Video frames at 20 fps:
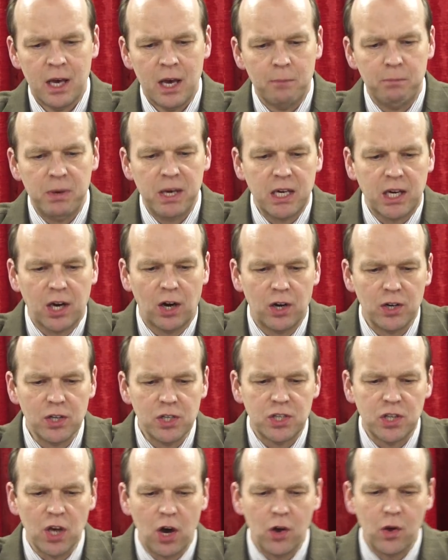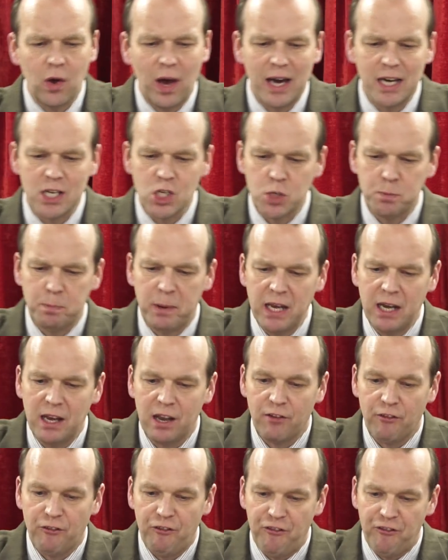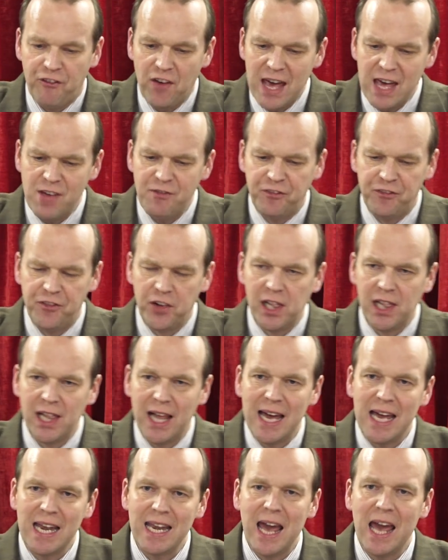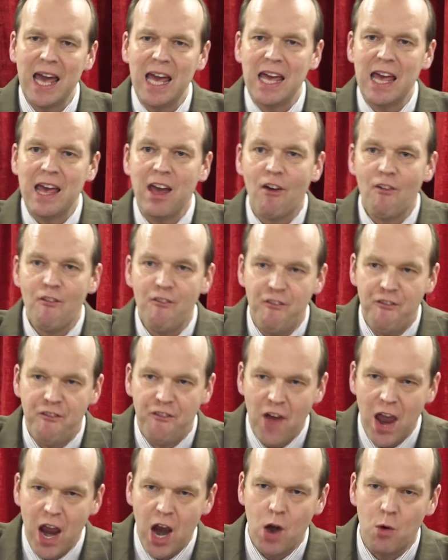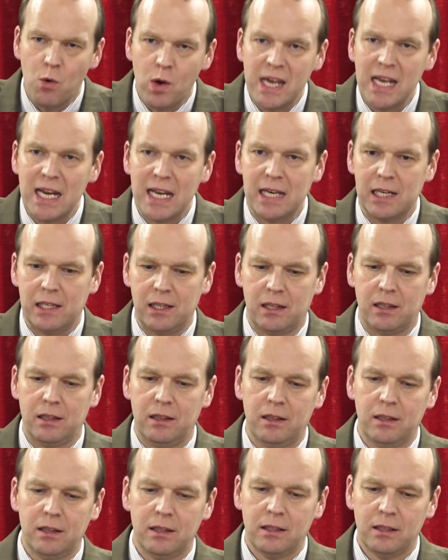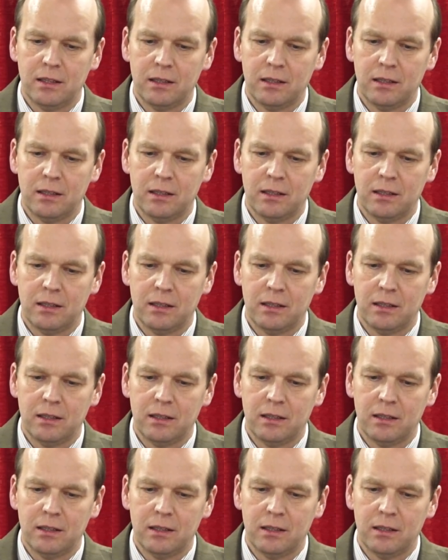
because thou hast been faithful in a very little,